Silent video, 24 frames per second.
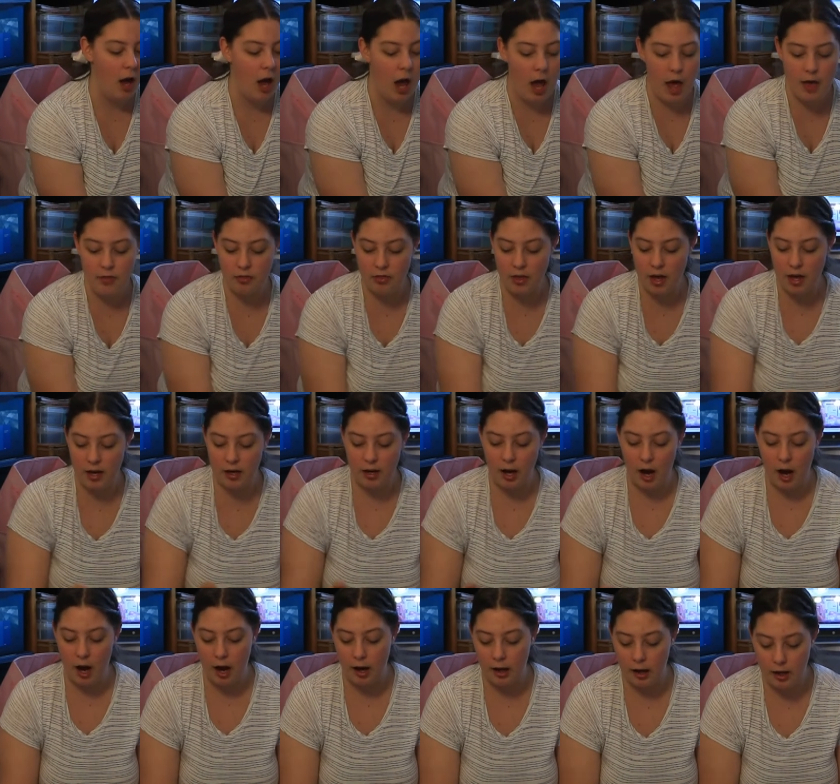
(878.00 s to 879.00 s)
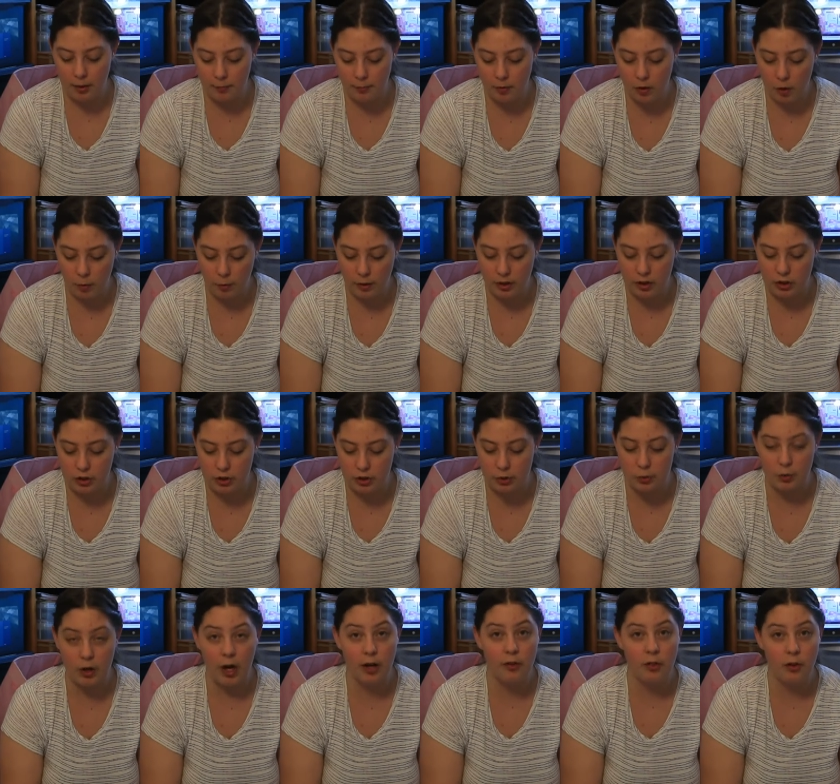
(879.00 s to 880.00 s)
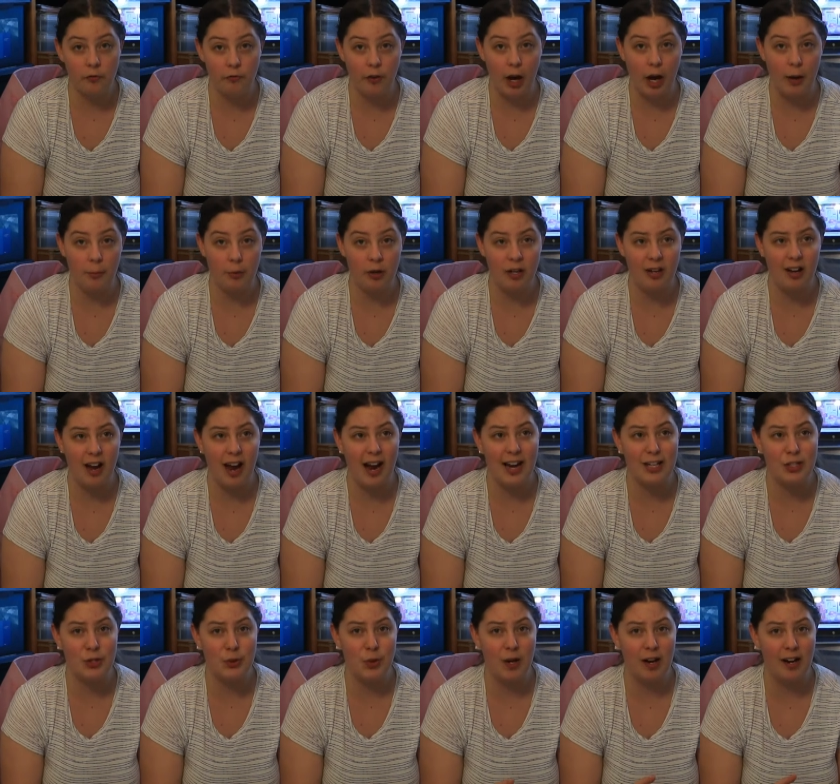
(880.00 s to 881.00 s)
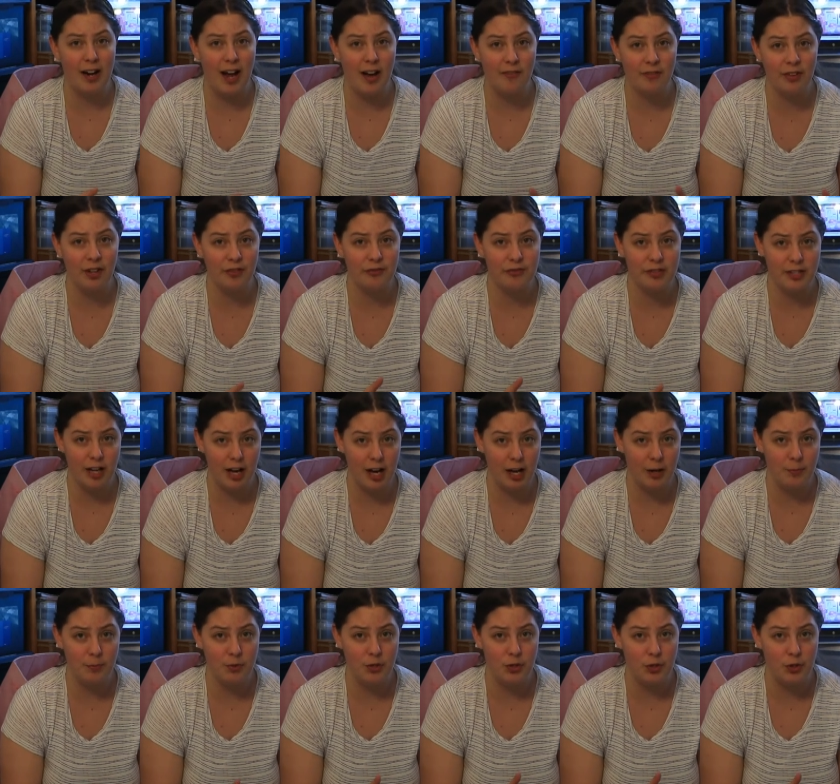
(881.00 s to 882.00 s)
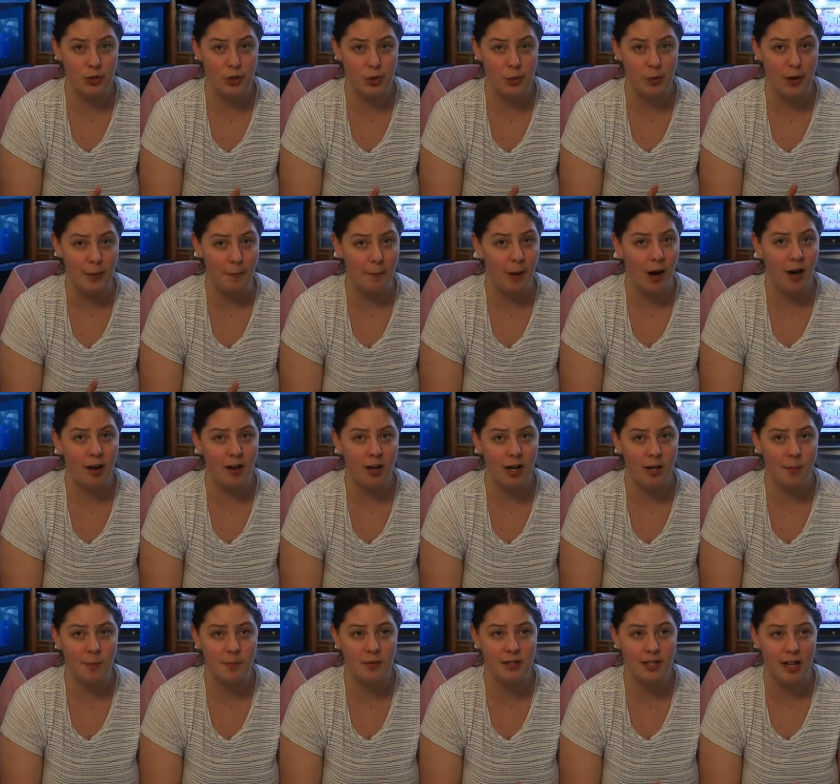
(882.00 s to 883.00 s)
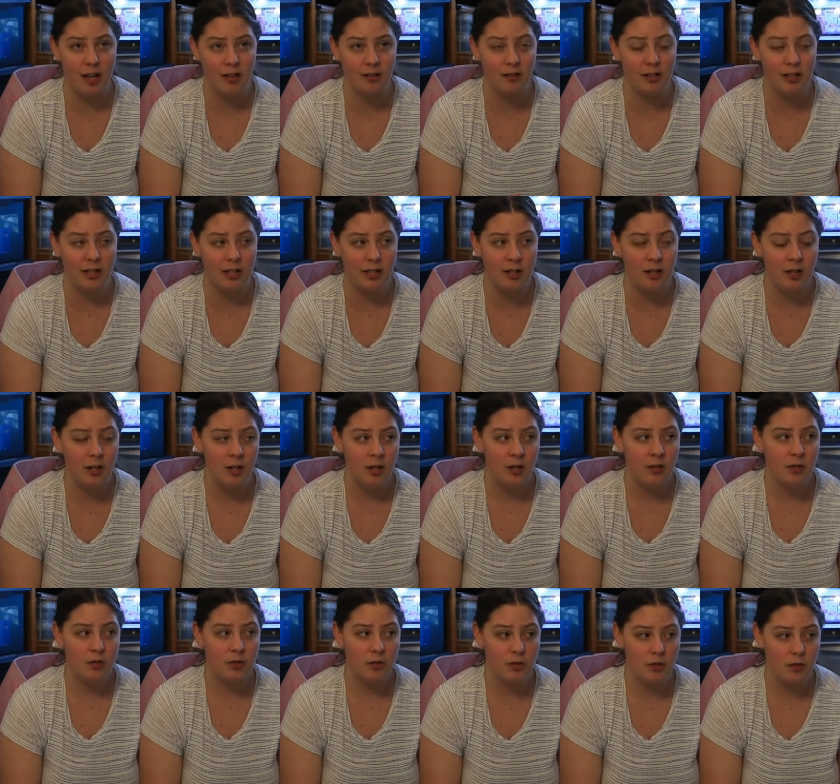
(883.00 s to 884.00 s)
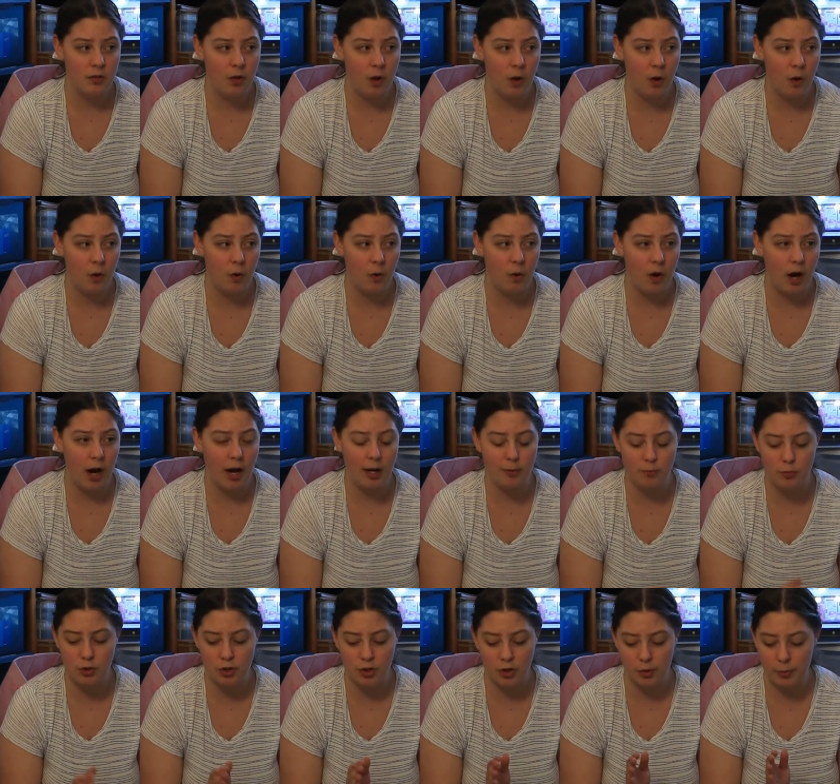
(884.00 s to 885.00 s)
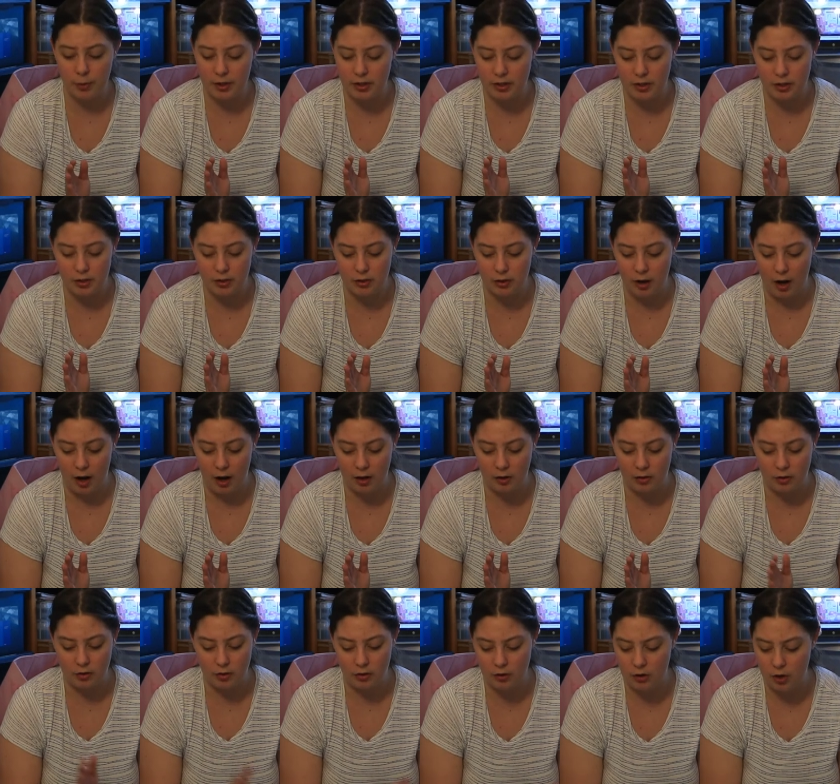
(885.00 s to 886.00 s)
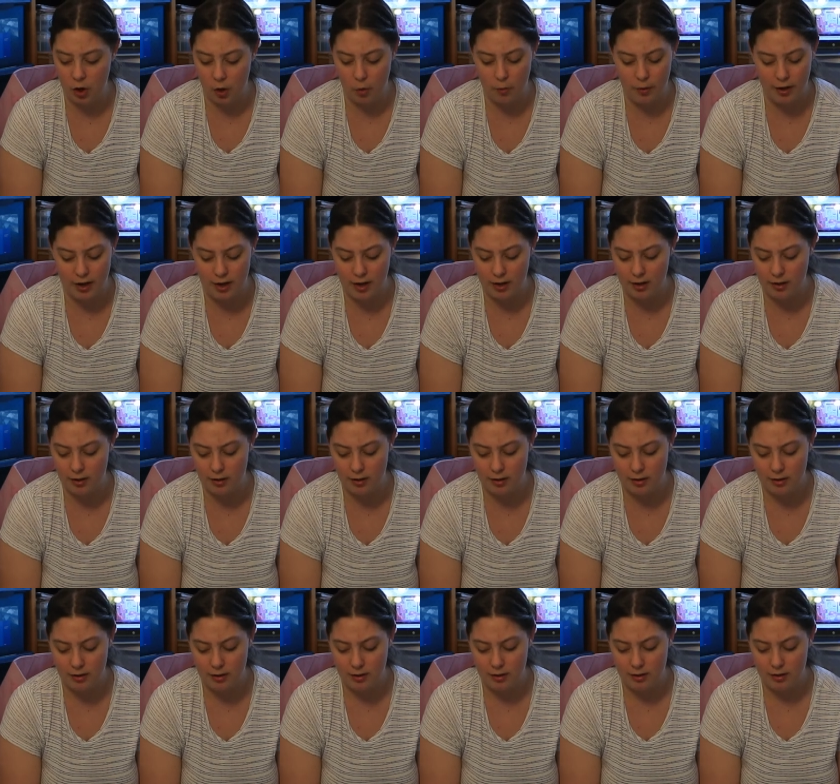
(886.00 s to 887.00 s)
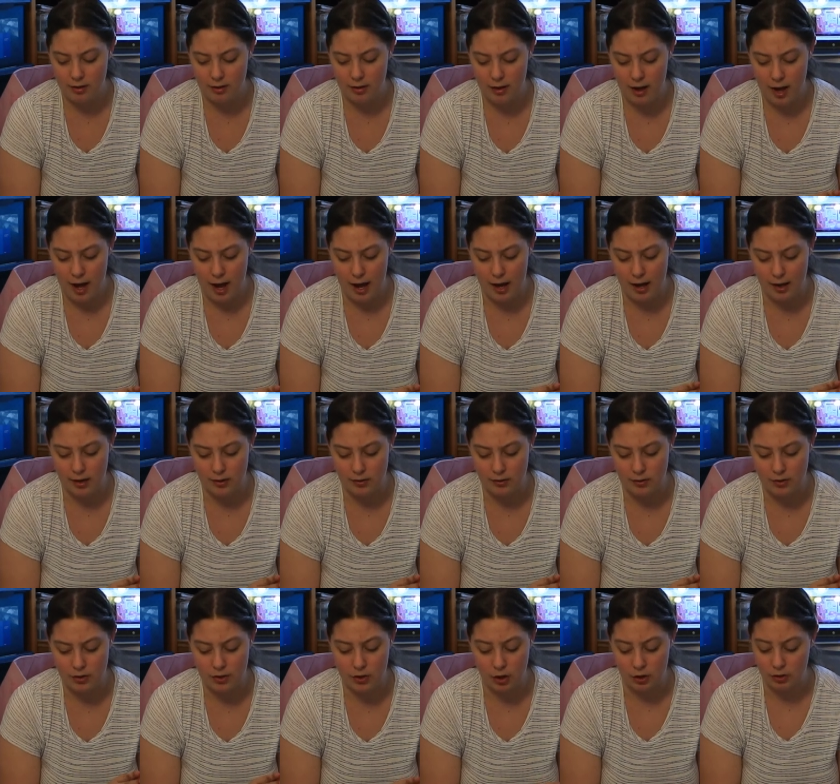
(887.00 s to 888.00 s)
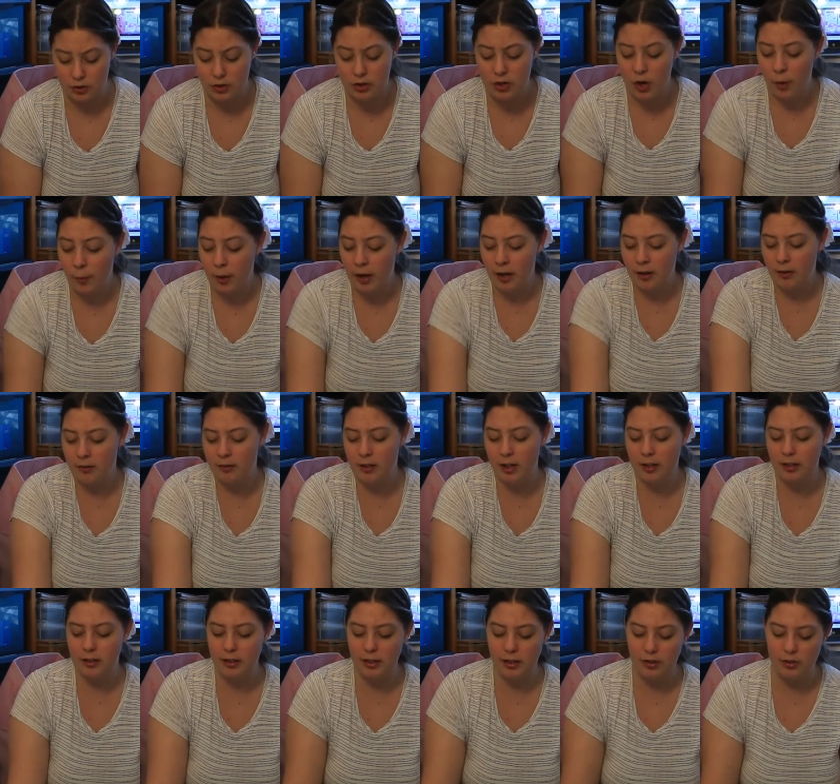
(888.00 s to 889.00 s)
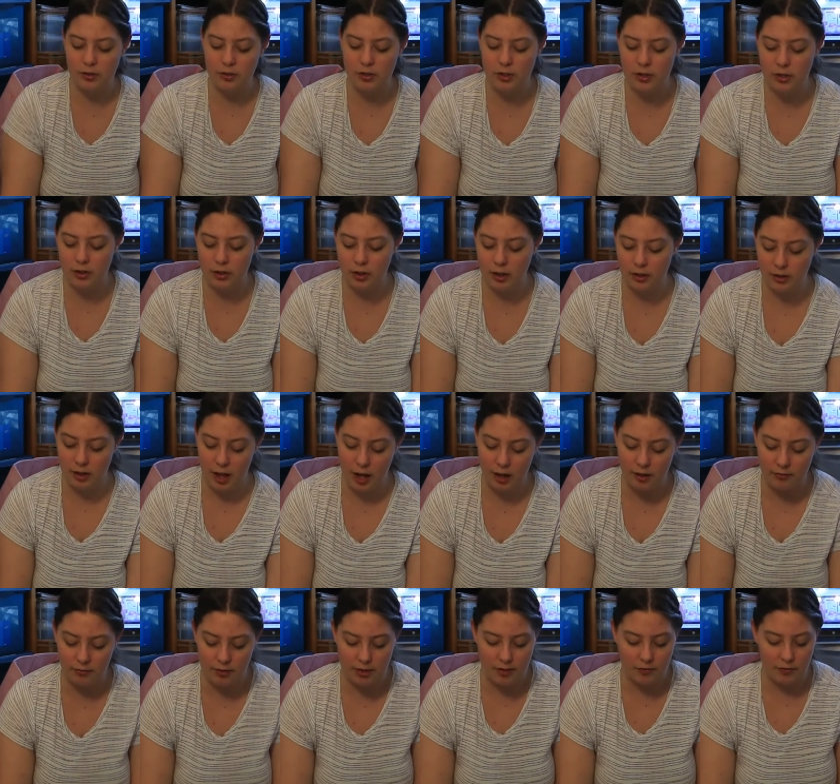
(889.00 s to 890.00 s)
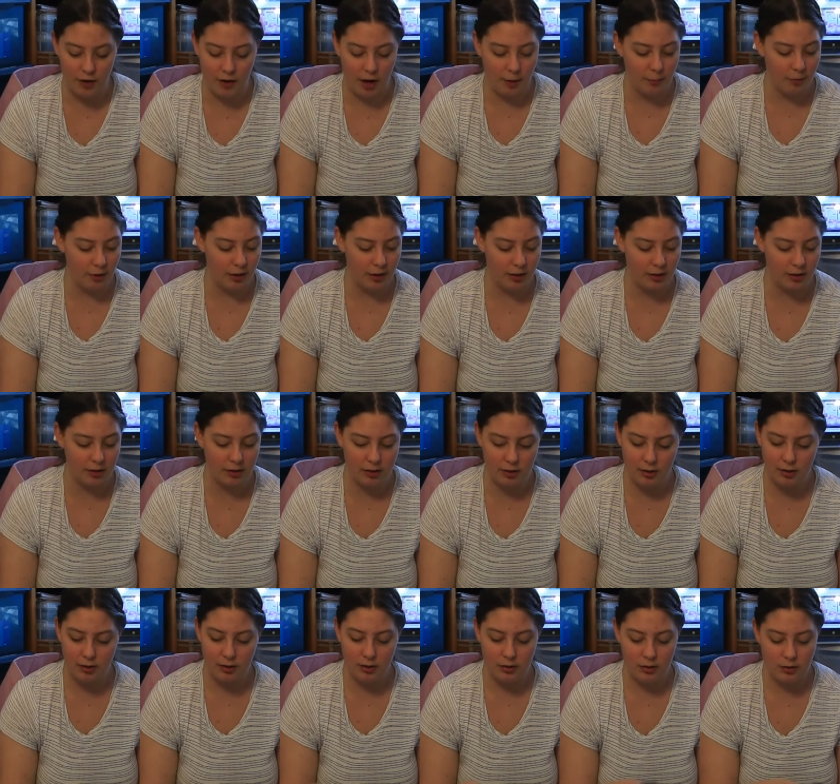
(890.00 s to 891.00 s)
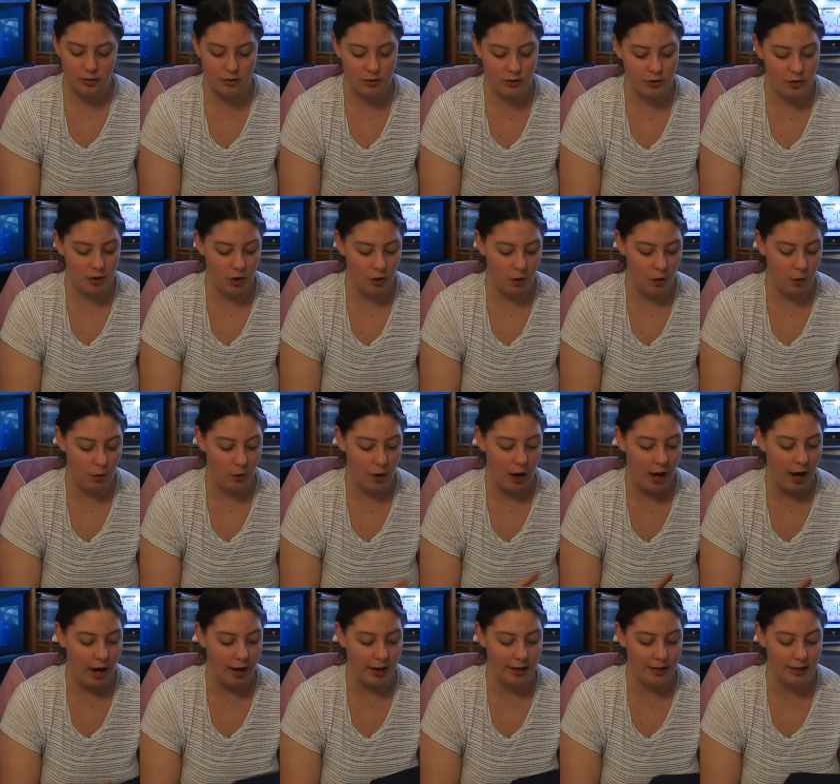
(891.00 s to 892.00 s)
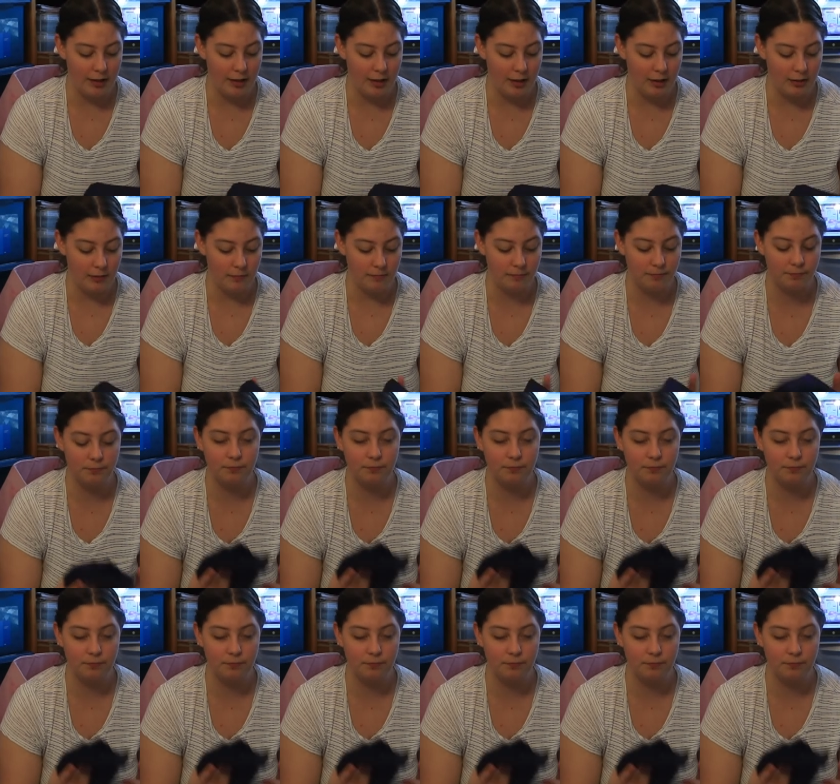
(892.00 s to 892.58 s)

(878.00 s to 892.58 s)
and then I am going to cut the fabric. I do not have enough time to do a mock-up, sadly, so I'm just going to go in and start sewing. Luckily, there's still a lot of this fabric, so I can,